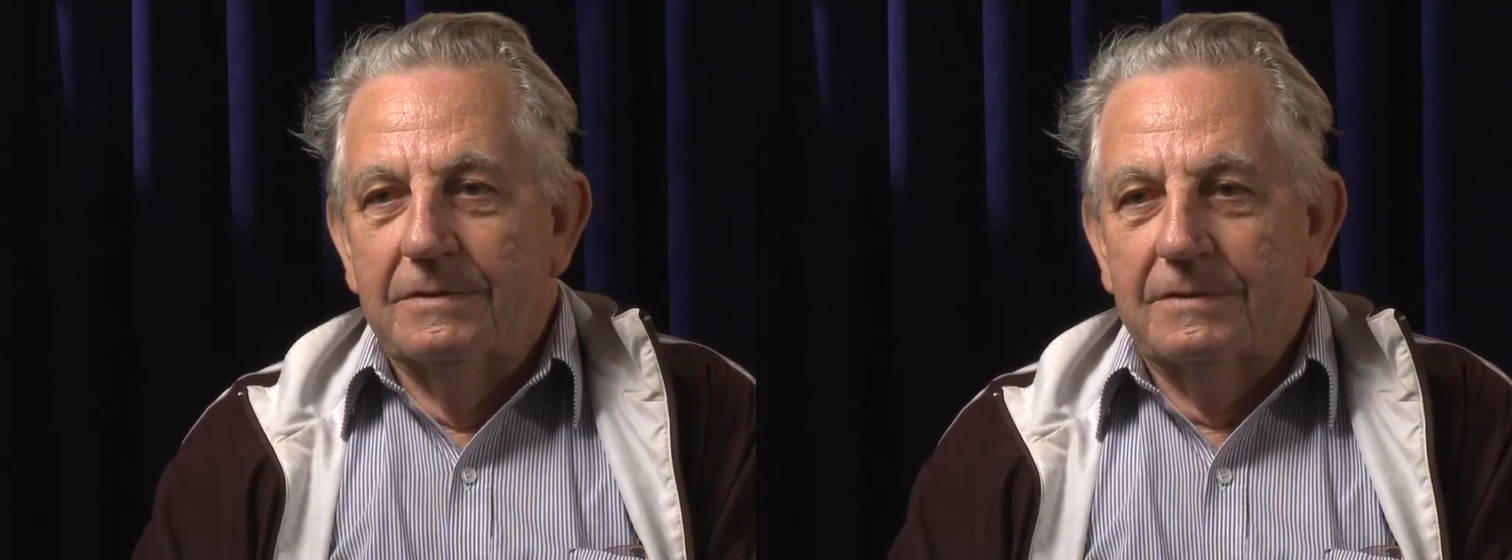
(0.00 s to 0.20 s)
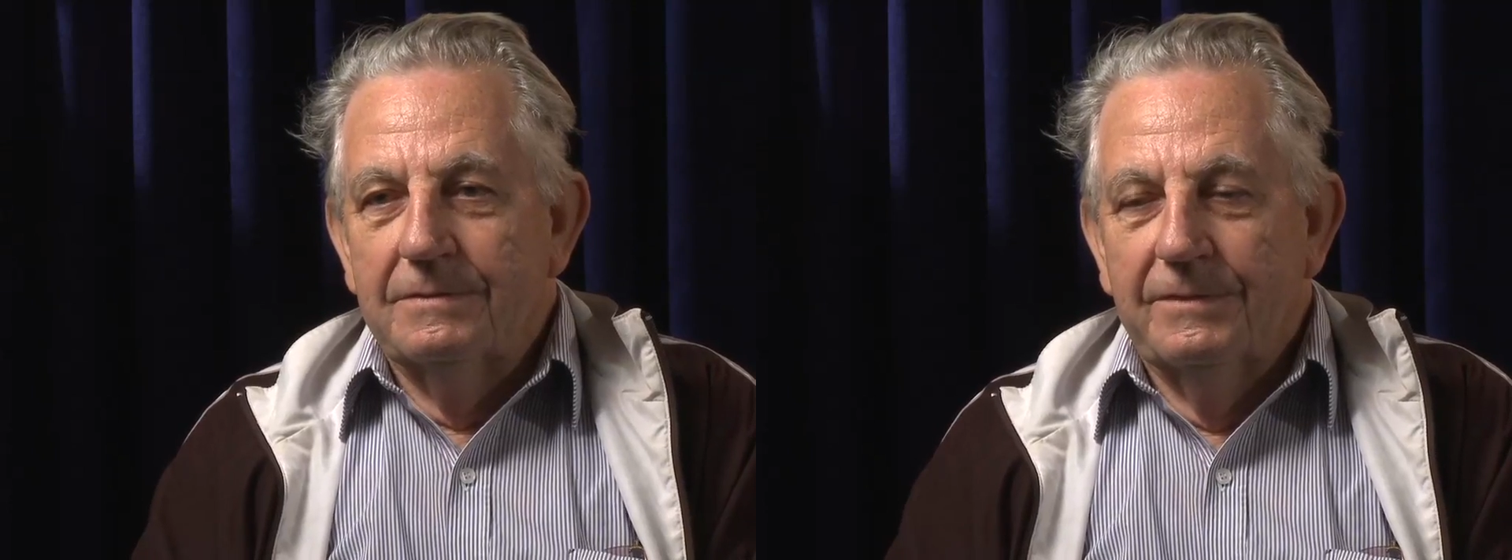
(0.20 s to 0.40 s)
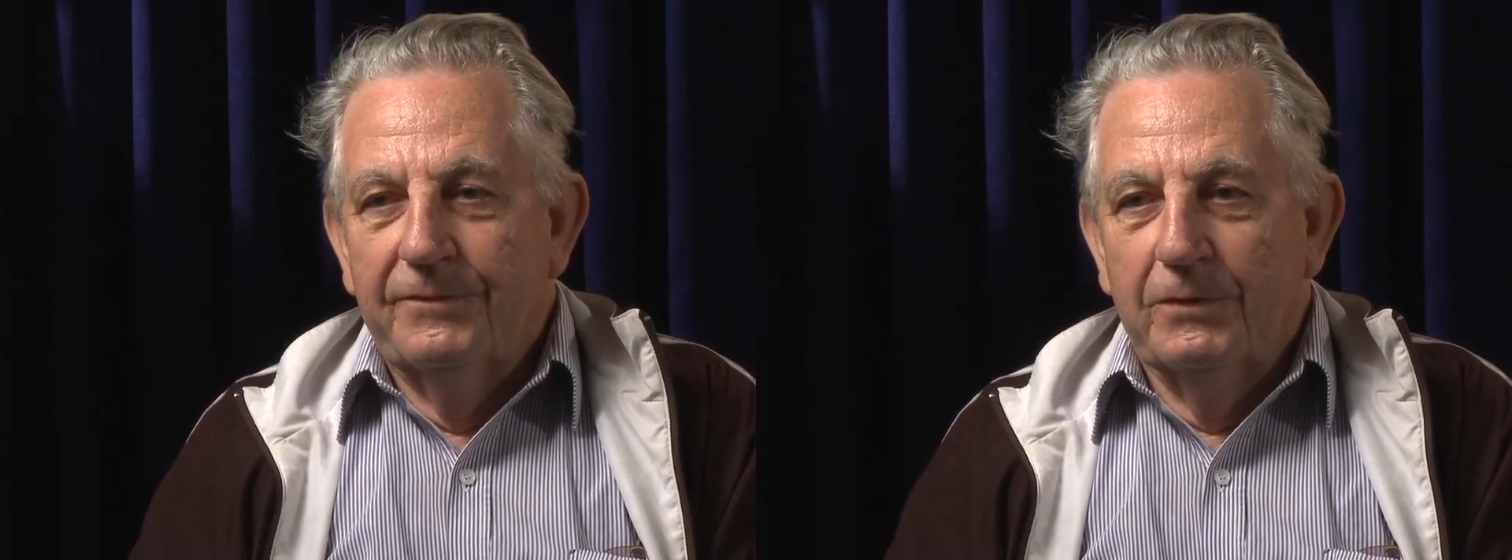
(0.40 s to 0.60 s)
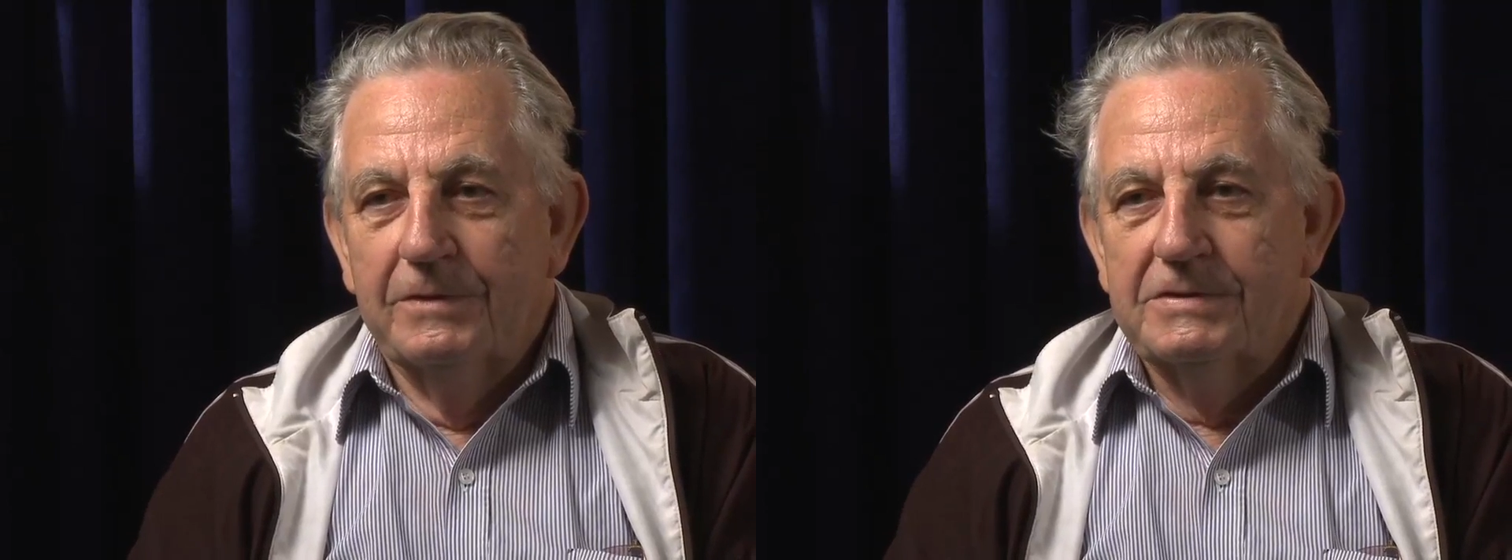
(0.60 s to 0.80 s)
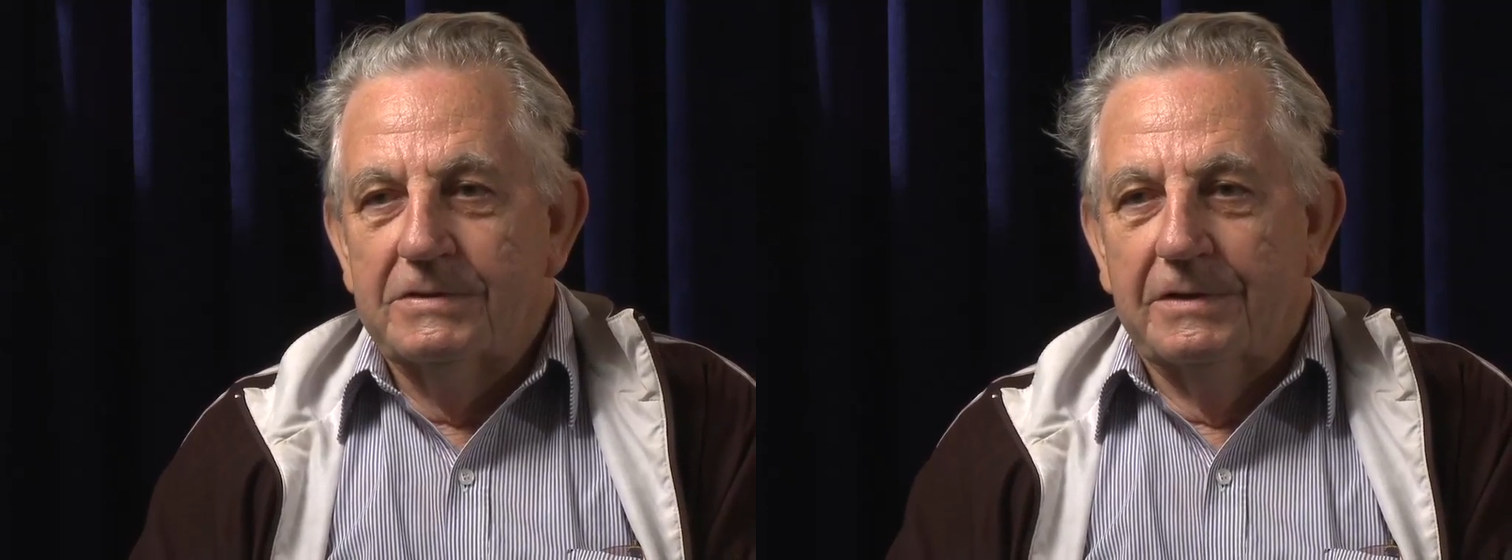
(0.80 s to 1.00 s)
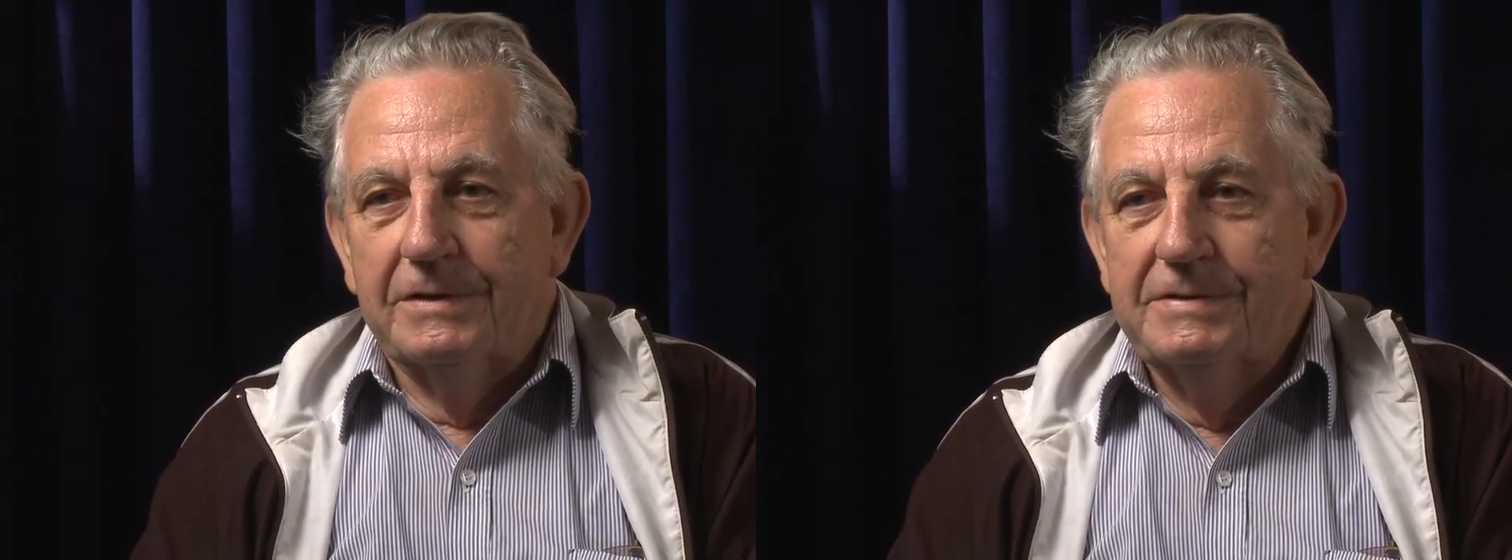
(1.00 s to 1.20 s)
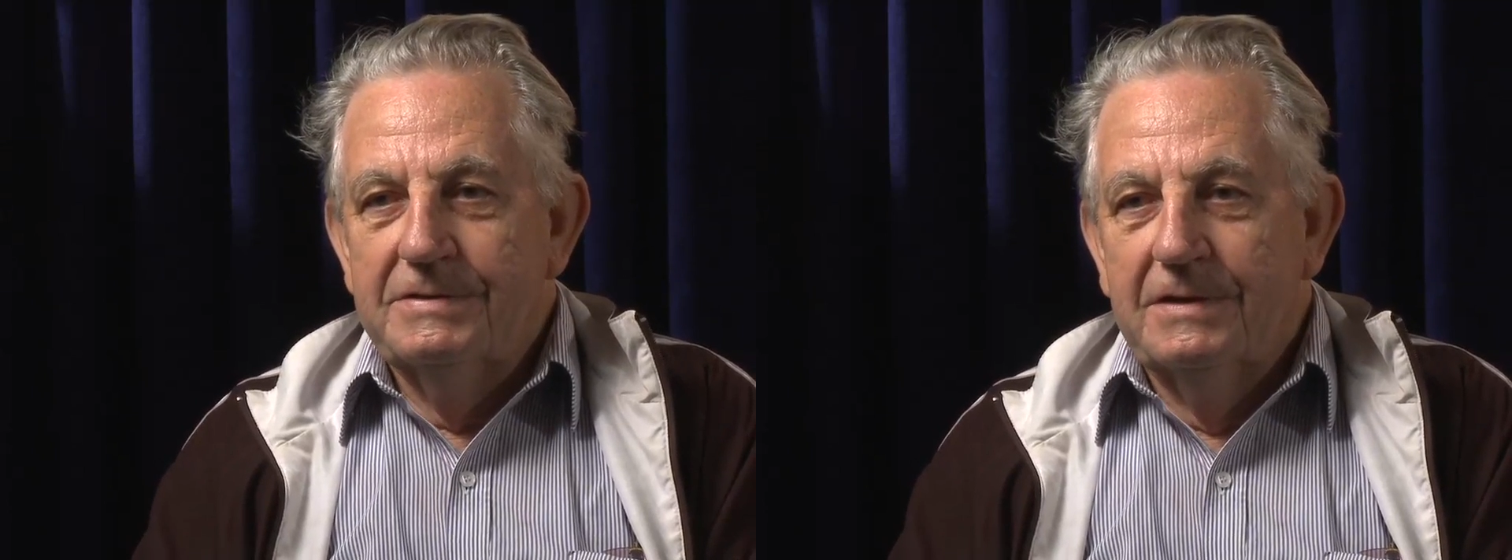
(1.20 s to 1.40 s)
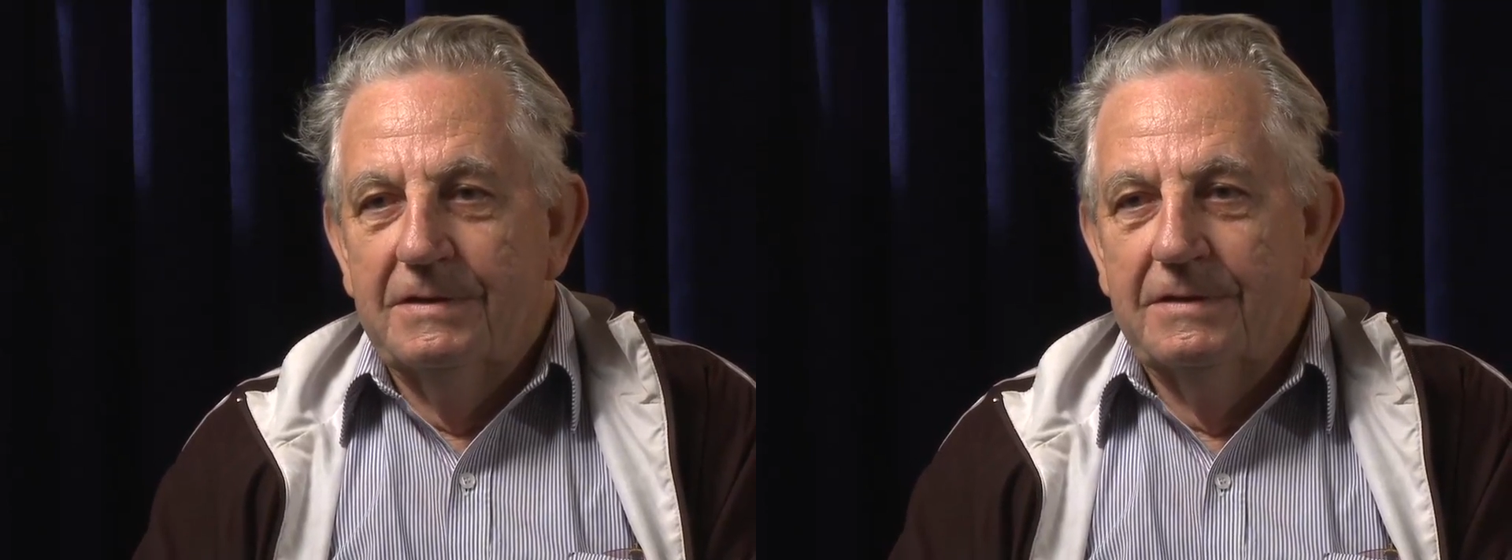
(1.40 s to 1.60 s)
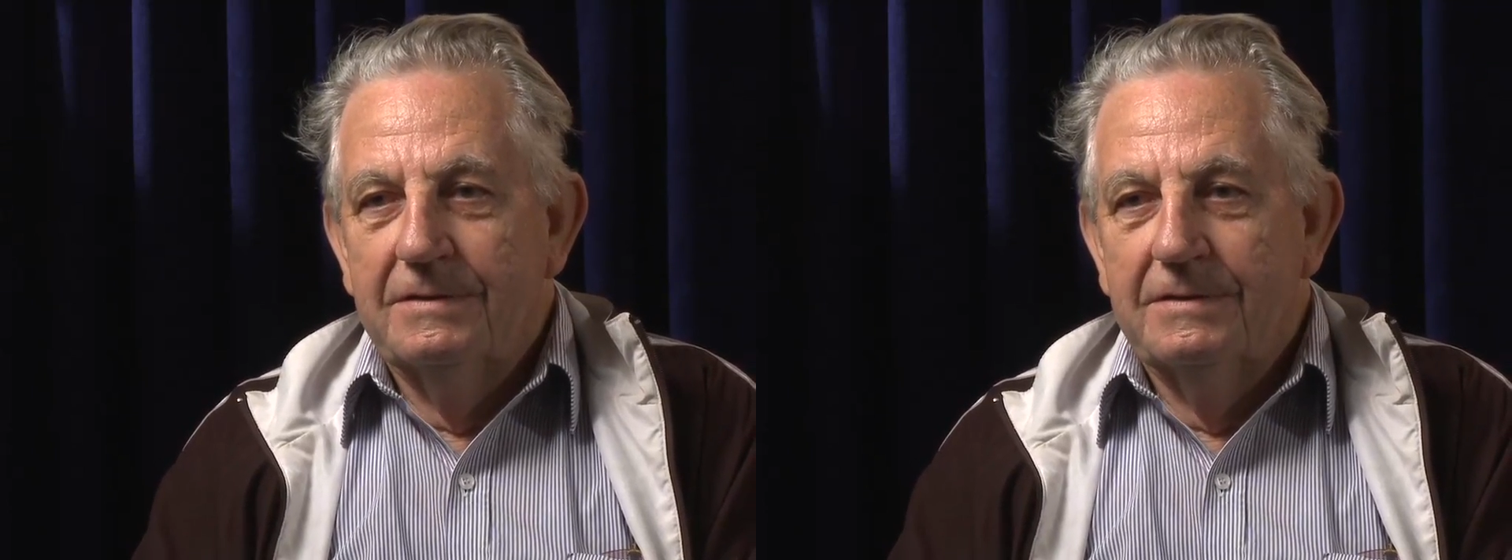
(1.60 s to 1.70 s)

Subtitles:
to full size